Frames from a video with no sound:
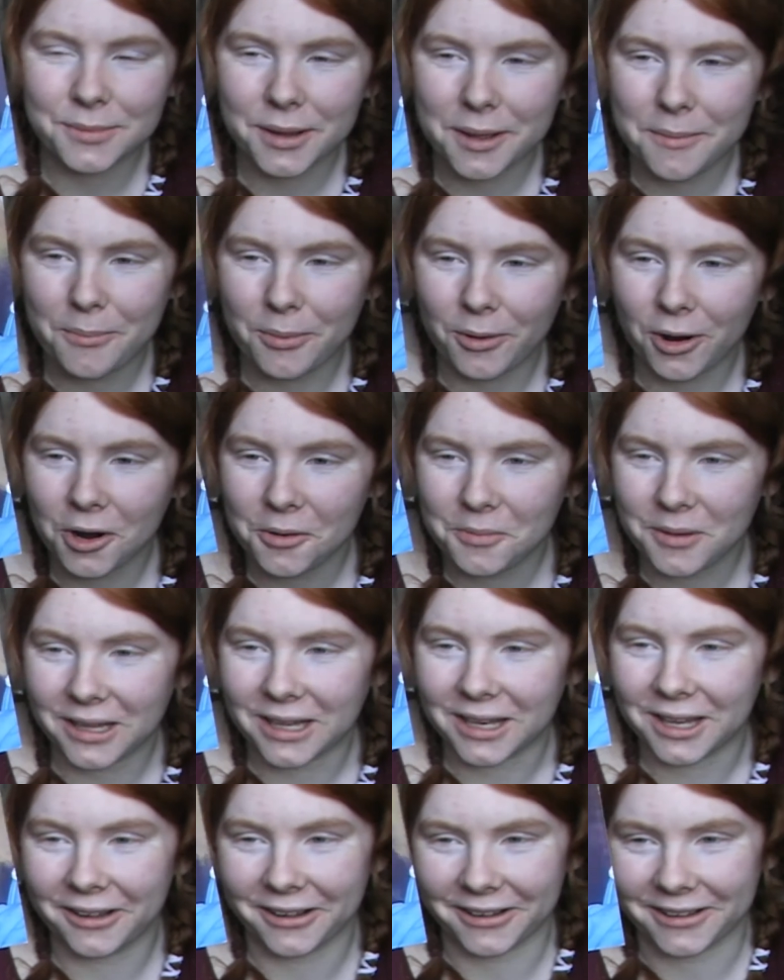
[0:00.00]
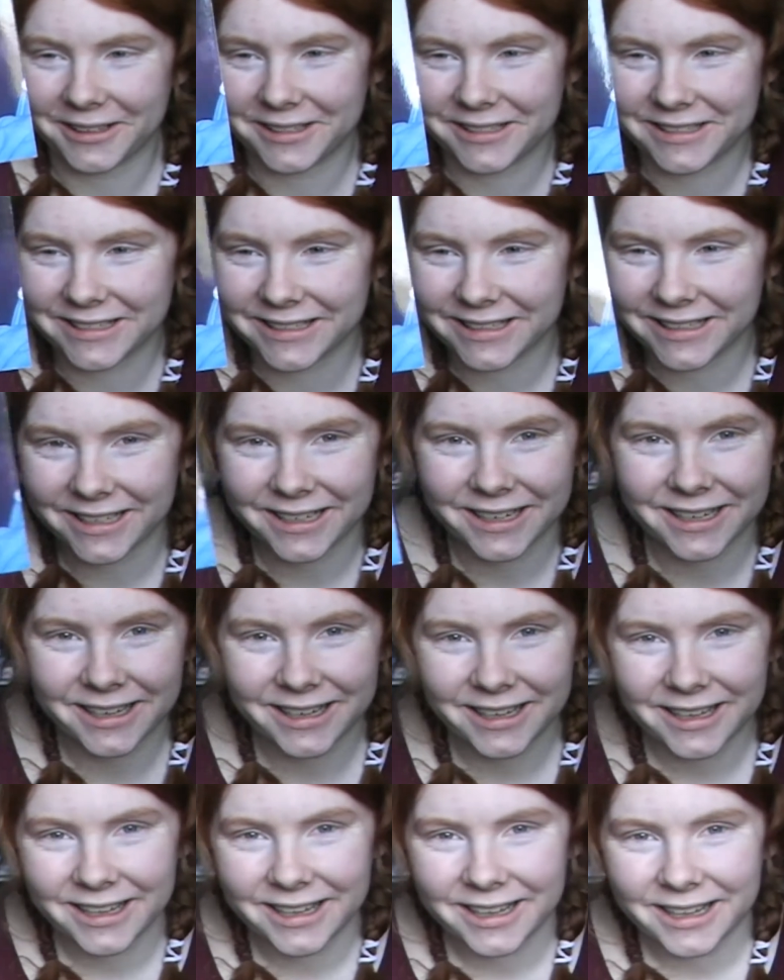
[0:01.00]
my Barbie looks.
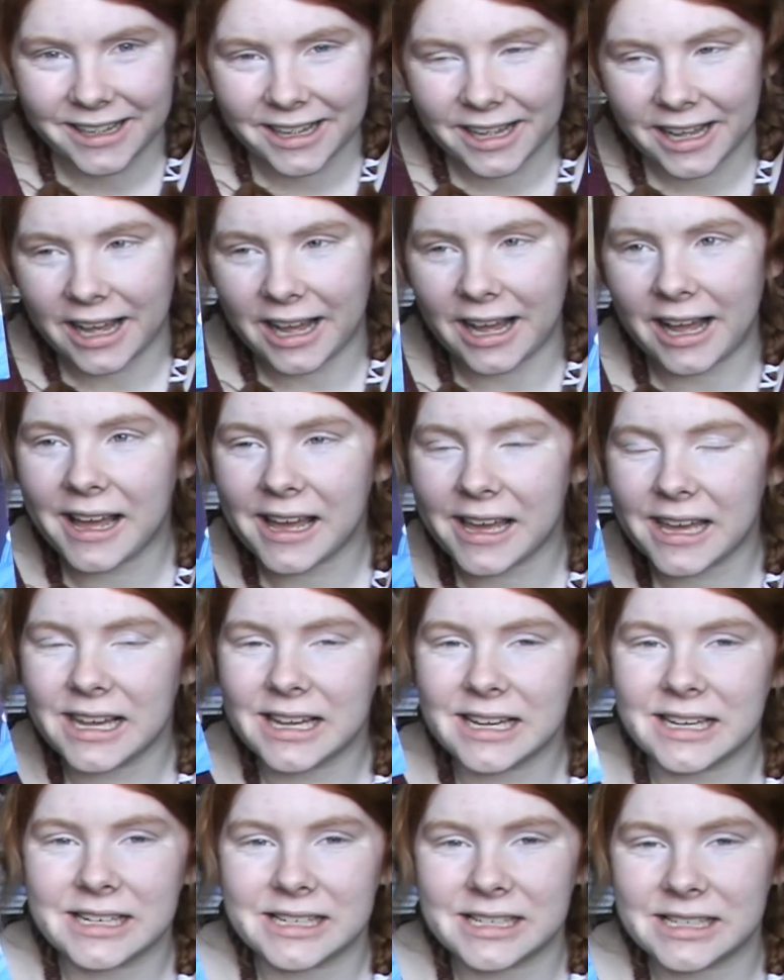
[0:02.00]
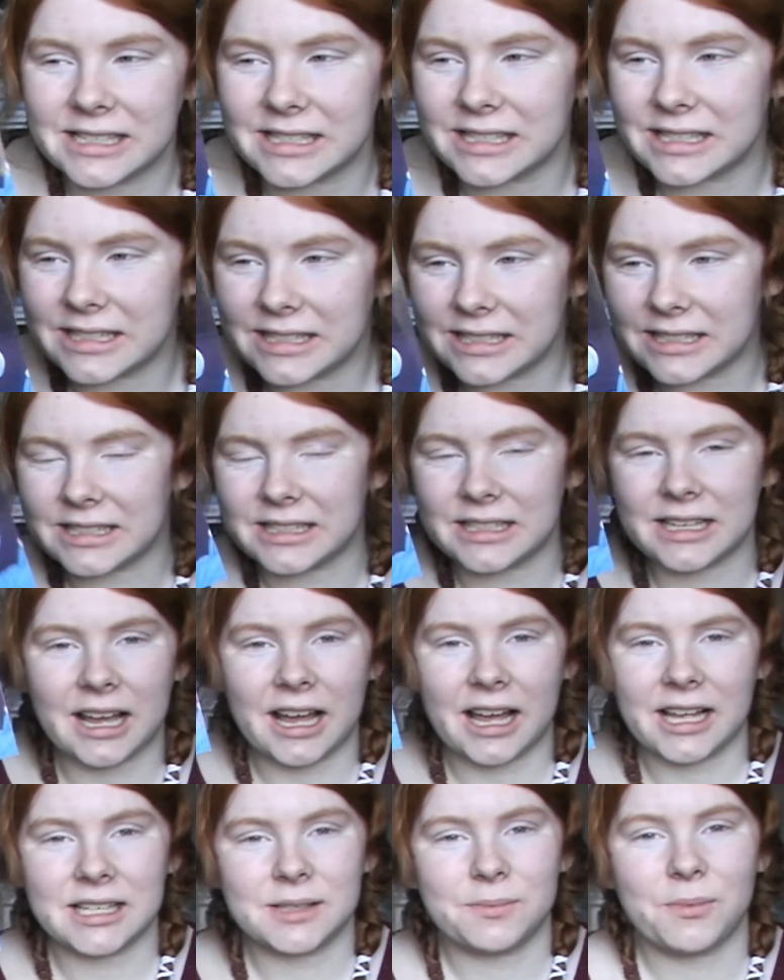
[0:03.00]
I
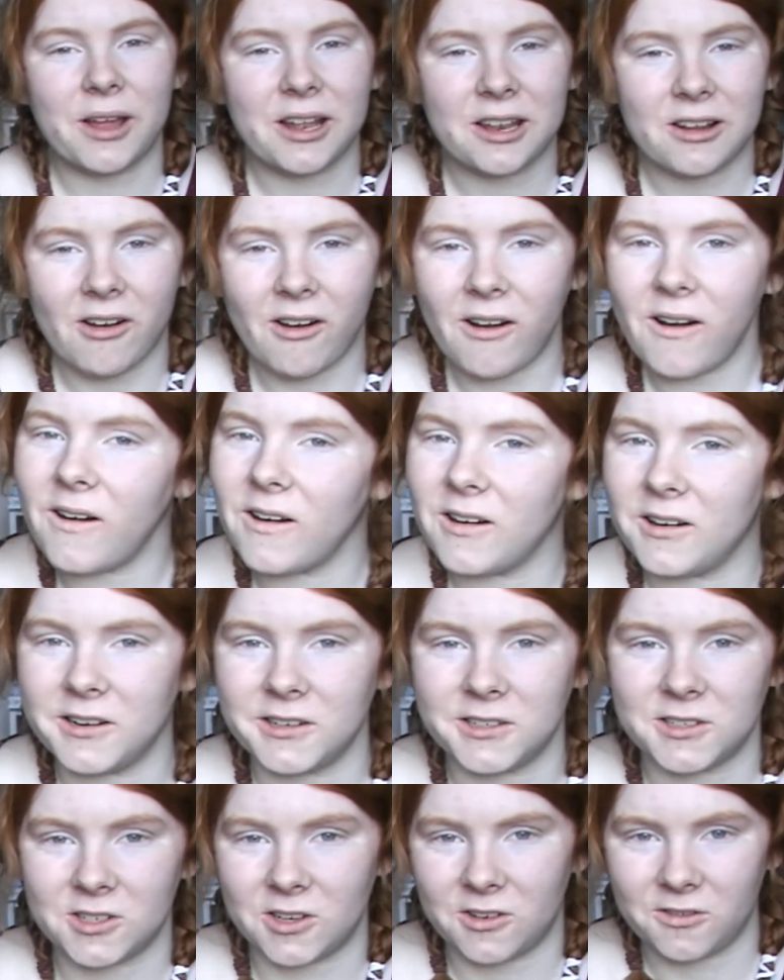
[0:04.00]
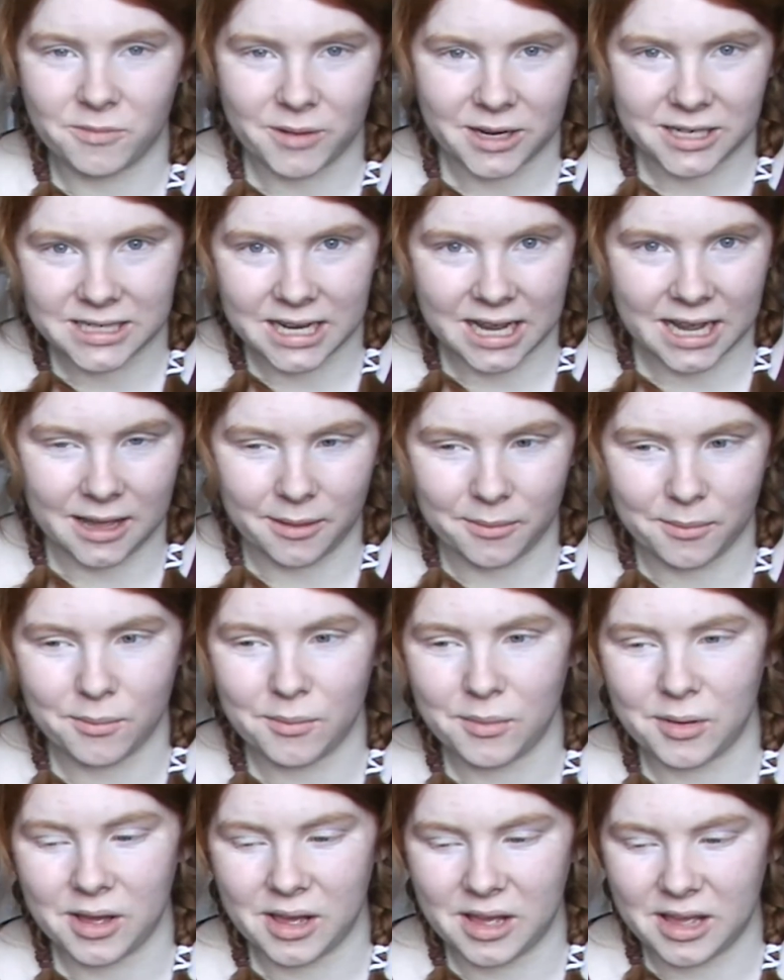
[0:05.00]
spent hours of my
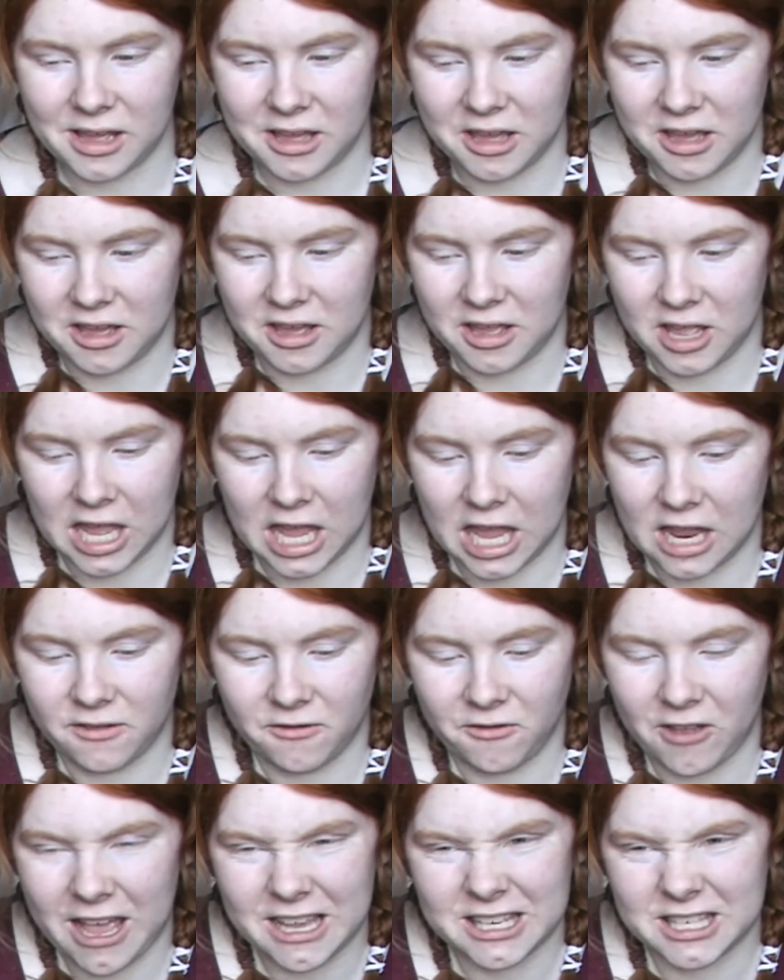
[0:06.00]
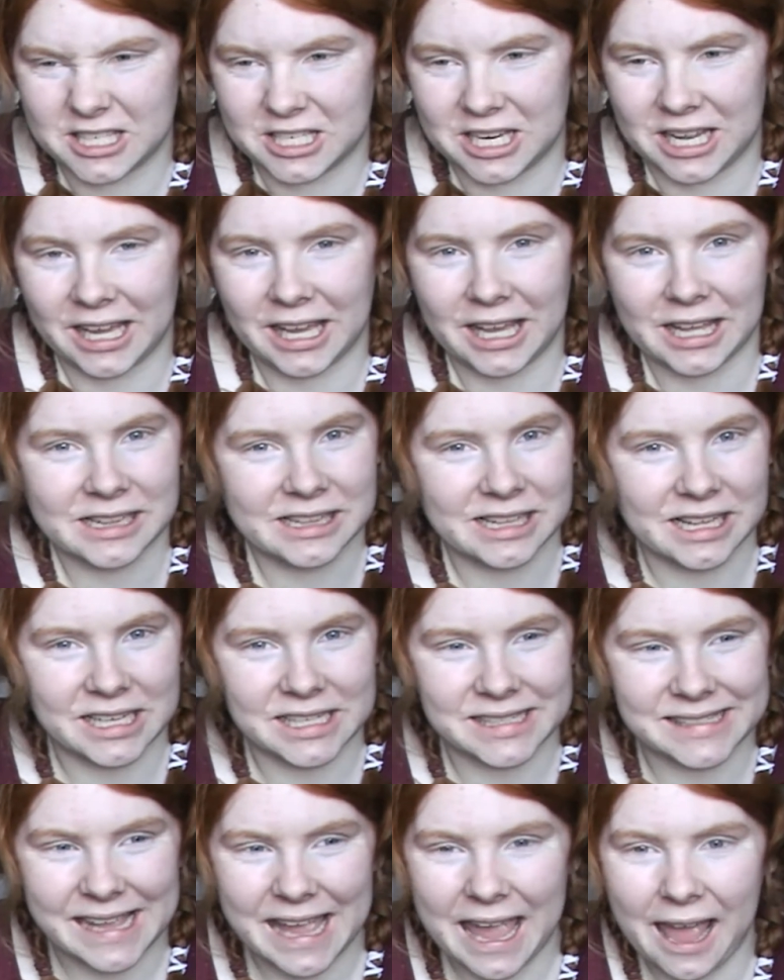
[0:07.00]
time investing in
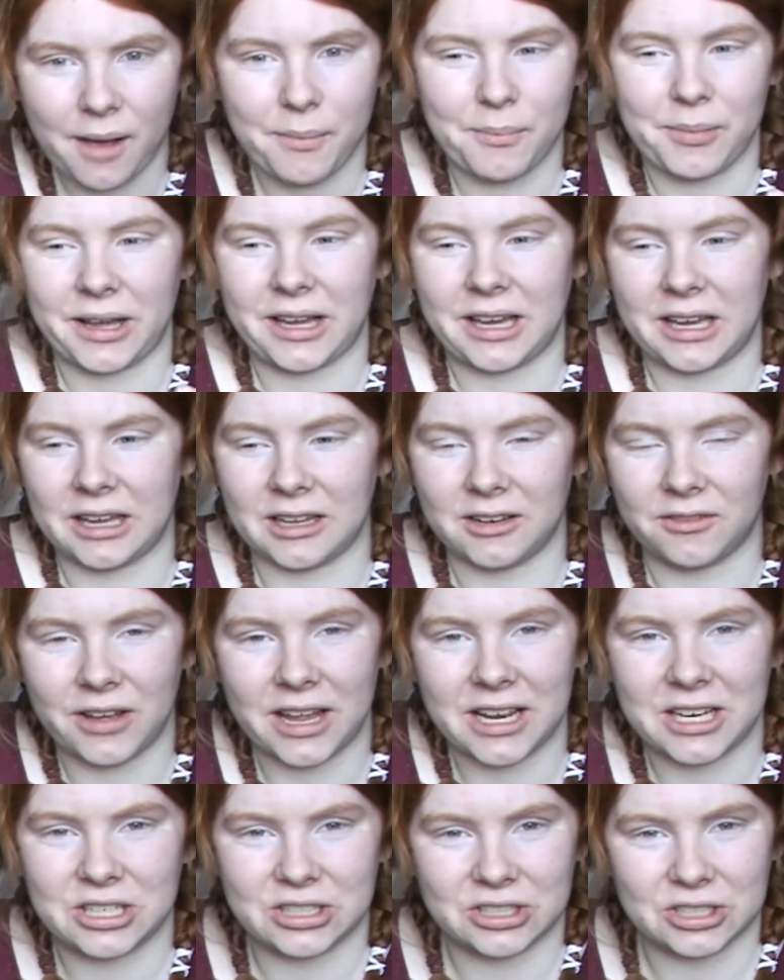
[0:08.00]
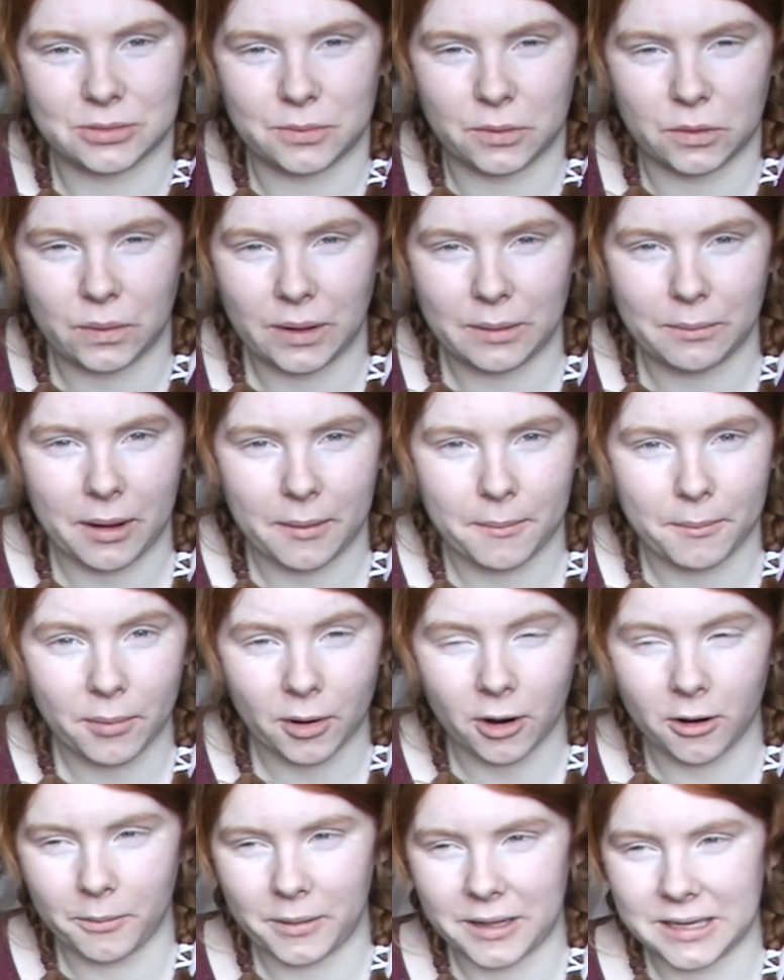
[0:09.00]
these epic adventures between my
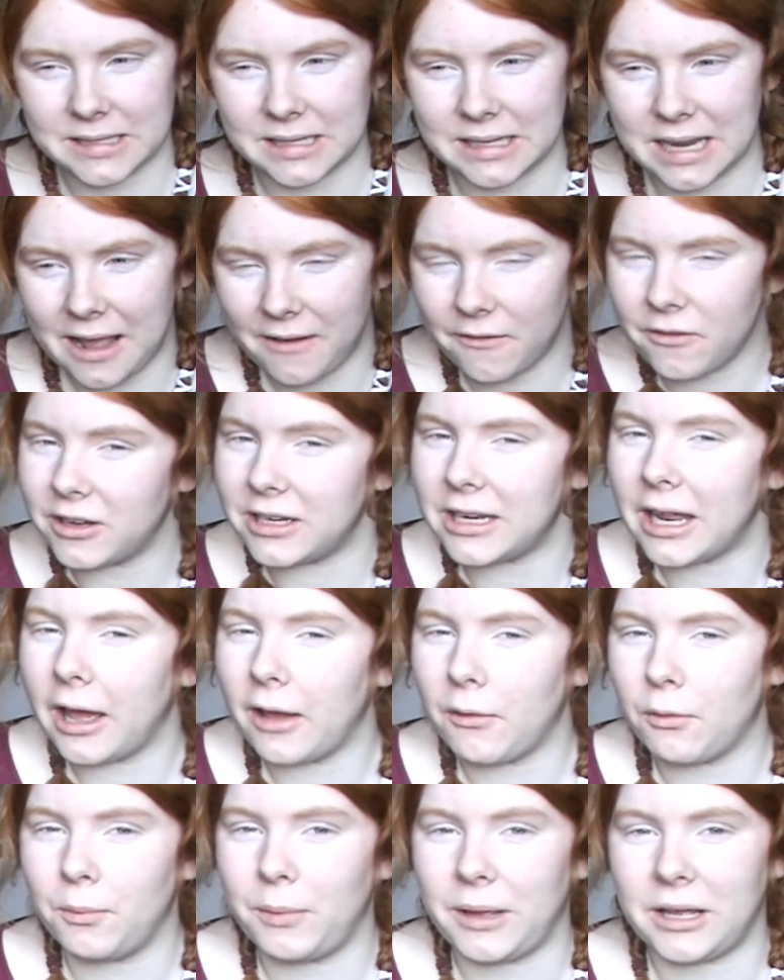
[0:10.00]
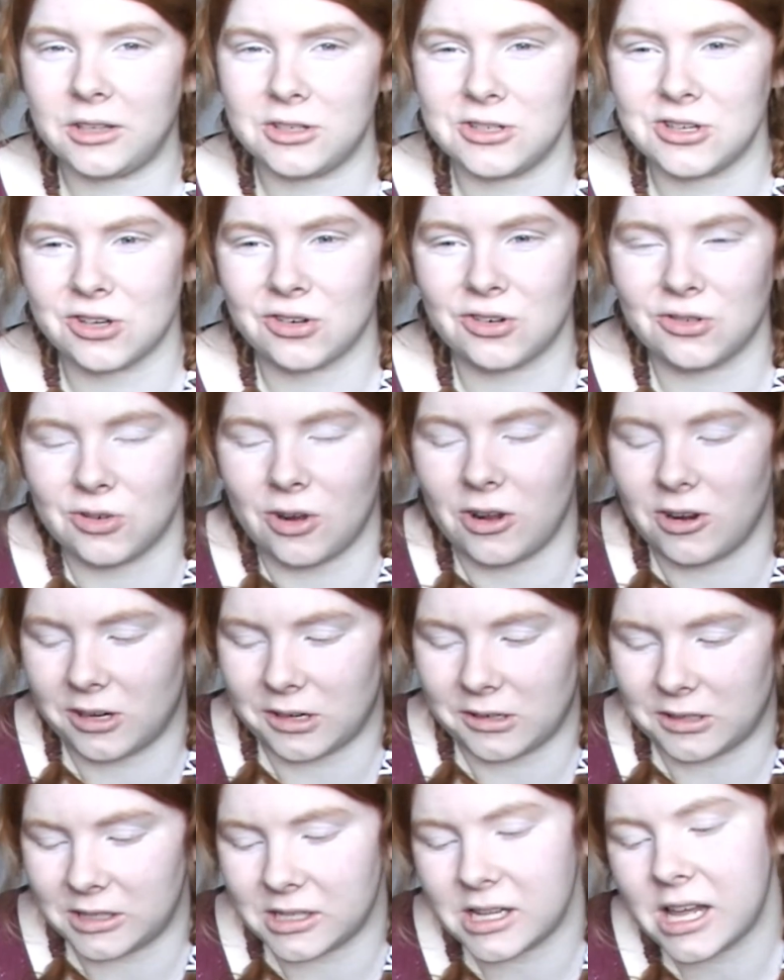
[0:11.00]
Barbies, and every day would be a new
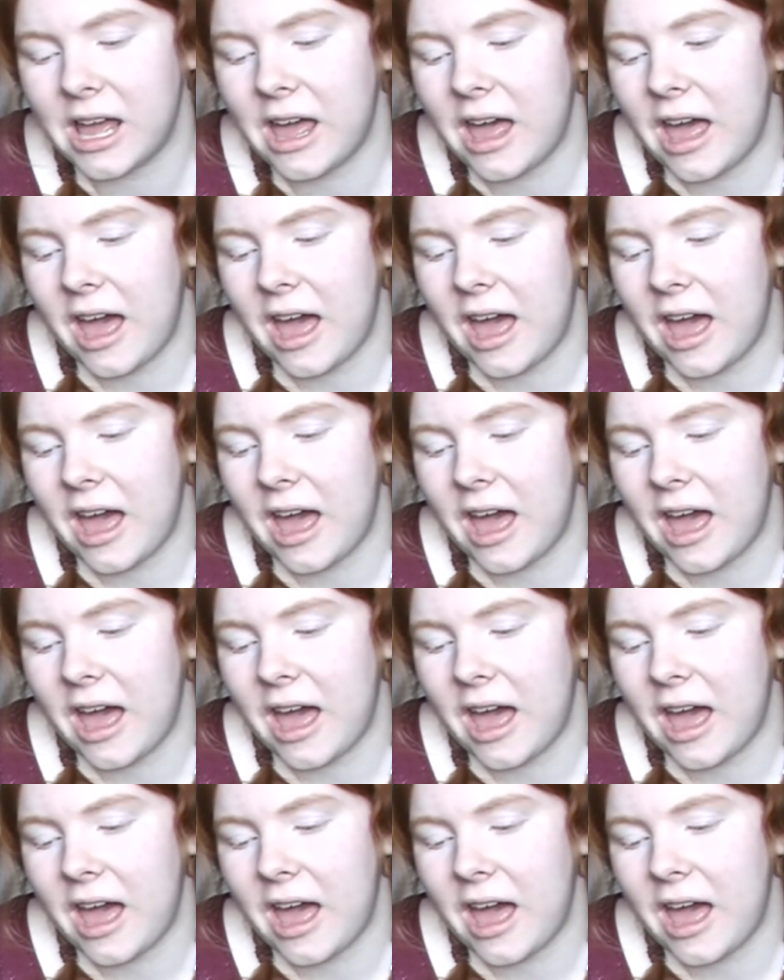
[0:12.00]
chronicle.